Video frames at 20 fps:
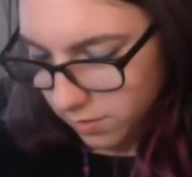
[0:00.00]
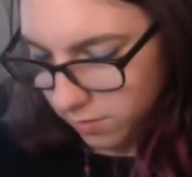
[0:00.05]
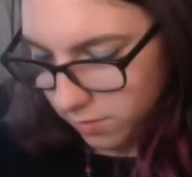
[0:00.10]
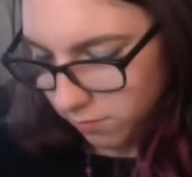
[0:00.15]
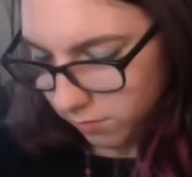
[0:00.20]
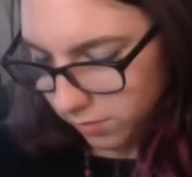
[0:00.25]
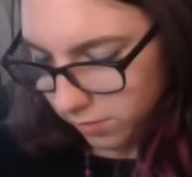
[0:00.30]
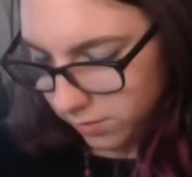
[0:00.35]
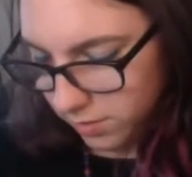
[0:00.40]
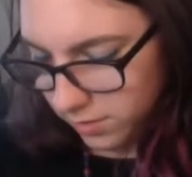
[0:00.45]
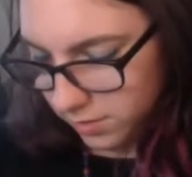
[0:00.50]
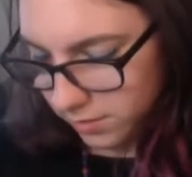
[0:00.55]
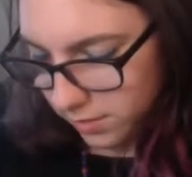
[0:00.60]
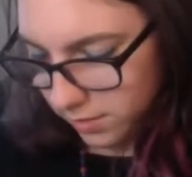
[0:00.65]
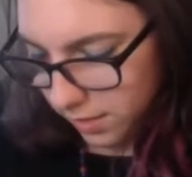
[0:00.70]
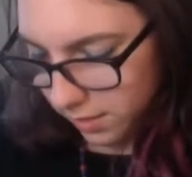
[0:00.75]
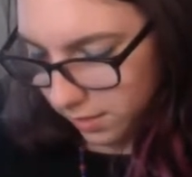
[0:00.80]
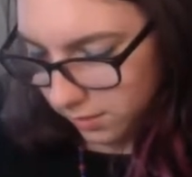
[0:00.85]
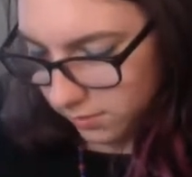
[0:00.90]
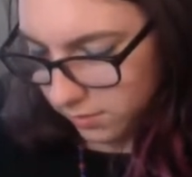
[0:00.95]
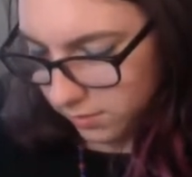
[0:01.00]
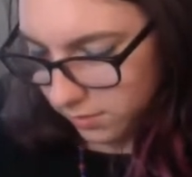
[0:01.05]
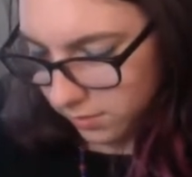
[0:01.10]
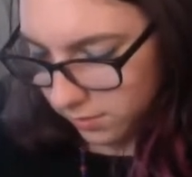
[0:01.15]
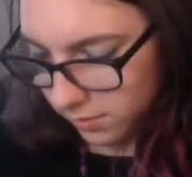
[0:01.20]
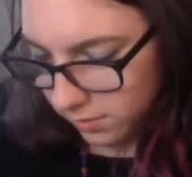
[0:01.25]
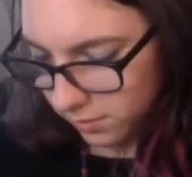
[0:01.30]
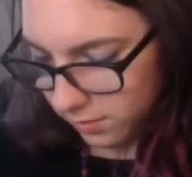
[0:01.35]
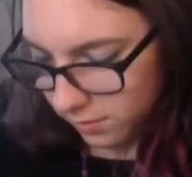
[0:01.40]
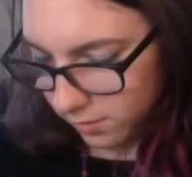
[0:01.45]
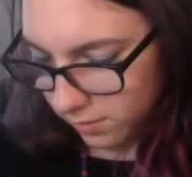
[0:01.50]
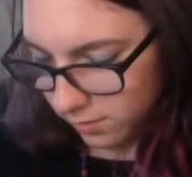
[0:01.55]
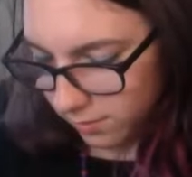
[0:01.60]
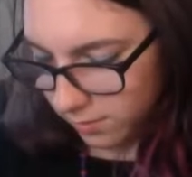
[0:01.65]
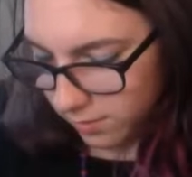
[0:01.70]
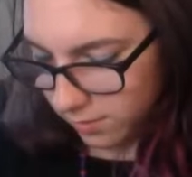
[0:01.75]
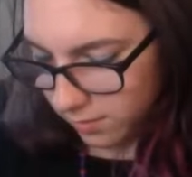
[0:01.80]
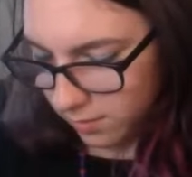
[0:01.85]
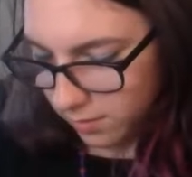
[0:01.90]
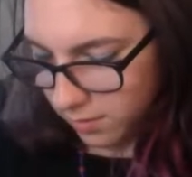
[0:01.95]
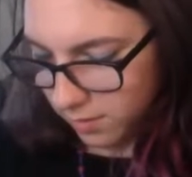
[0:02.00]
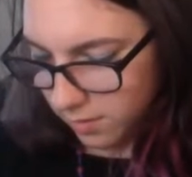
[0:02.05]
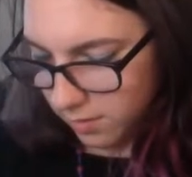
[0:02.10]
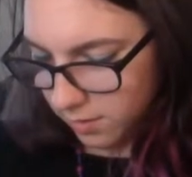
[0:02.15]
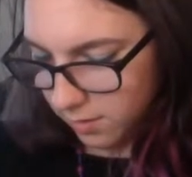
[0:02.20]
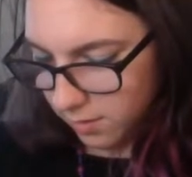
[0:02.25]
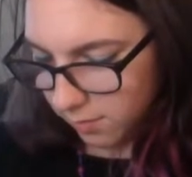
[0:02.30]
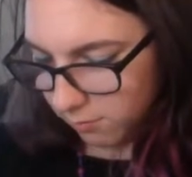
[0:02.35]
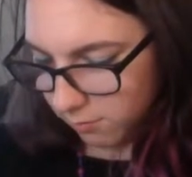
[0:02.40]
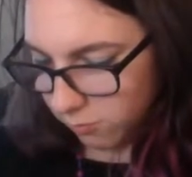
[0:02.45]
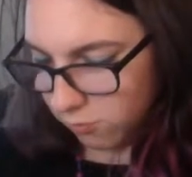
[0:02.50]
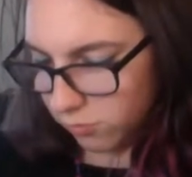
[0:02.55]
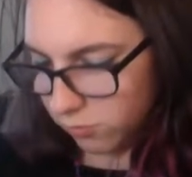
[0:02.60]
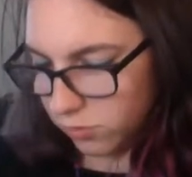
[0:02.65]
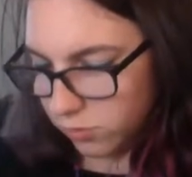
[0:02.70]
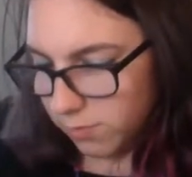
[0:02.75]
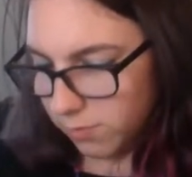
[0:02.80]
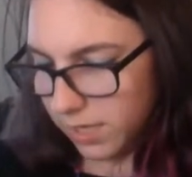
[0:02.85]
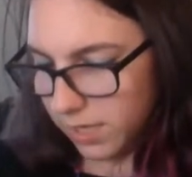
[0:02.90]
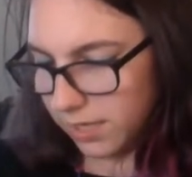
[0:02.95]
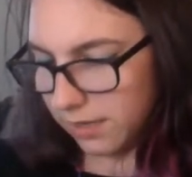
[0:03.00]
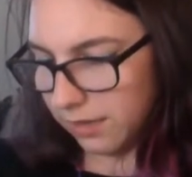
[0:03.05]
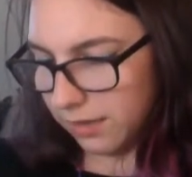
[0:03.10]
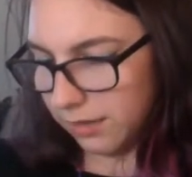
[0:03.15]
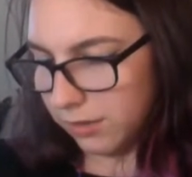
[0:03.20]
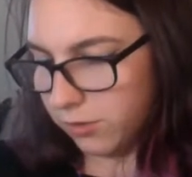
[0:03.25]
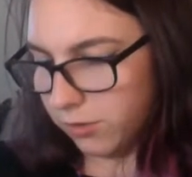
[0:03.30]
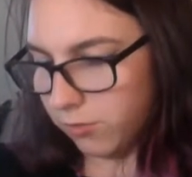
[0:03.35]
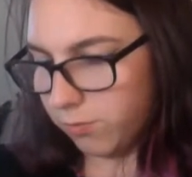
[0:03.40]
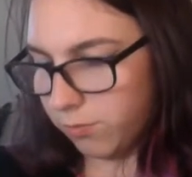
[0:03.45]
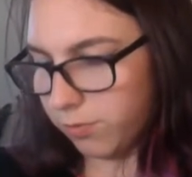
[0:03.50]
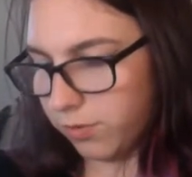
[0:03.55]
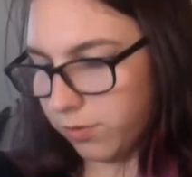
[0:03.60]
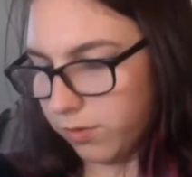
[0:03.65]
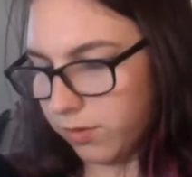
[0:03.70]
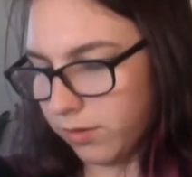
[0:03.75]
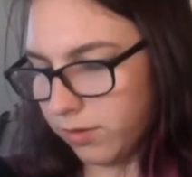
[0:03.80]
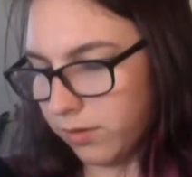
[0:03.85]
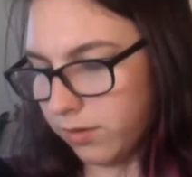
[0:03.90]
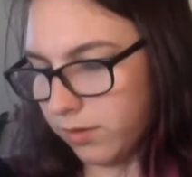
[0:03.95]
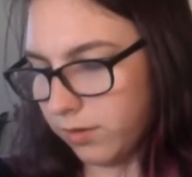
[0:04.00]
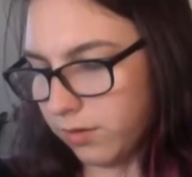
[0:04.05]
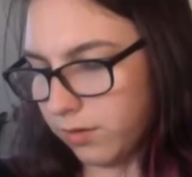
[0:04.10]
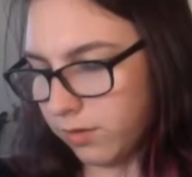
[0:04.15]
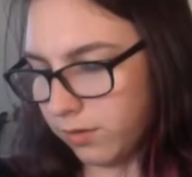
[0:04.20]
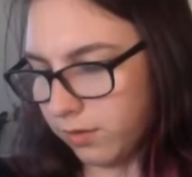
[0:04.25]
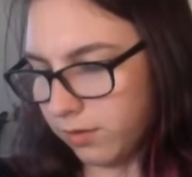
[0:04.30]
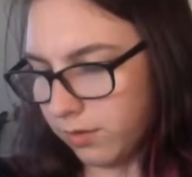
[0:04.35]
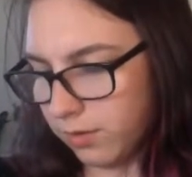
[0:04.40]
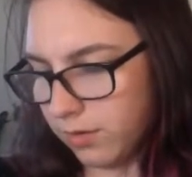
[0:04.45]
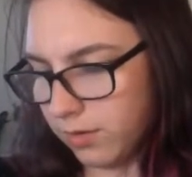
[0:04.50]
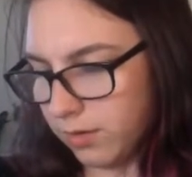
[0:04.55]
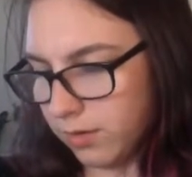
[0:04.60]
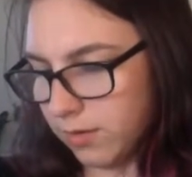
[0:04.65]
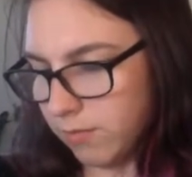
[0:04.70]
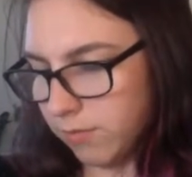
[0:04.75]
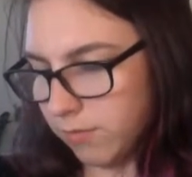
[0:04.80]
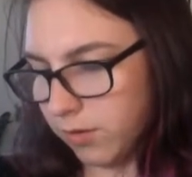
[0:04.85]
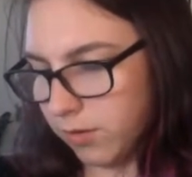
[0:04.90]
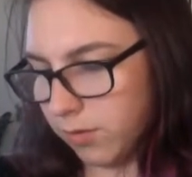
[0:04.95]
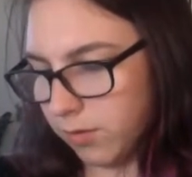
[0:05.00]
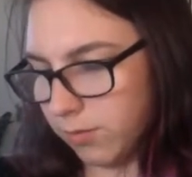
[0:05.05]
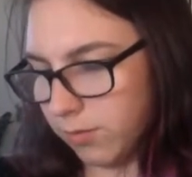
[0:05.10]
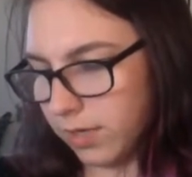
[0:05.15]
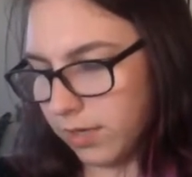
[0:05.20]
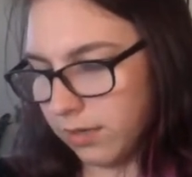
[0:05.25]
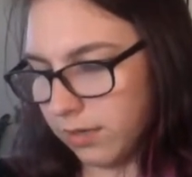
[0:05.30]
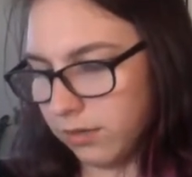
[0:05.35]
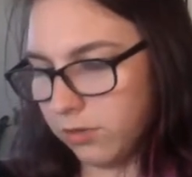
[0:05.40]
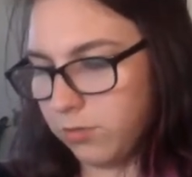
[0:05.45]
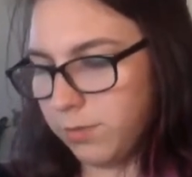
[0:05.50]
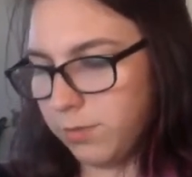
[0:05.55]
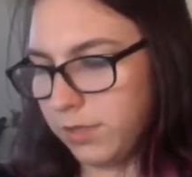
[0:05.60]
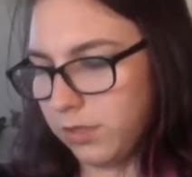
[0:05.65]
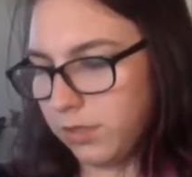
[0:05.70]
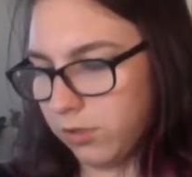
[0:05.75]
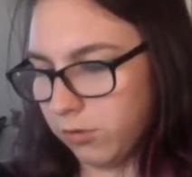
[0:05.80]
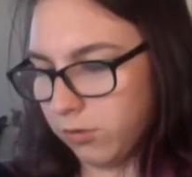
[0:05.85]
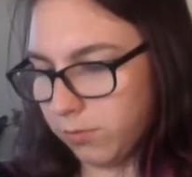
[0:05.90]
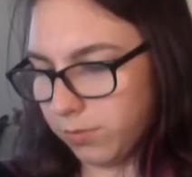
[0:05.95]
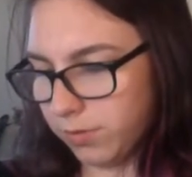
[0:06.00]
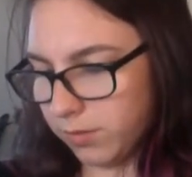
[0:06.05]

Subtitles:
with this end, I'm going to make a loop. I'm going to make a loopy-loop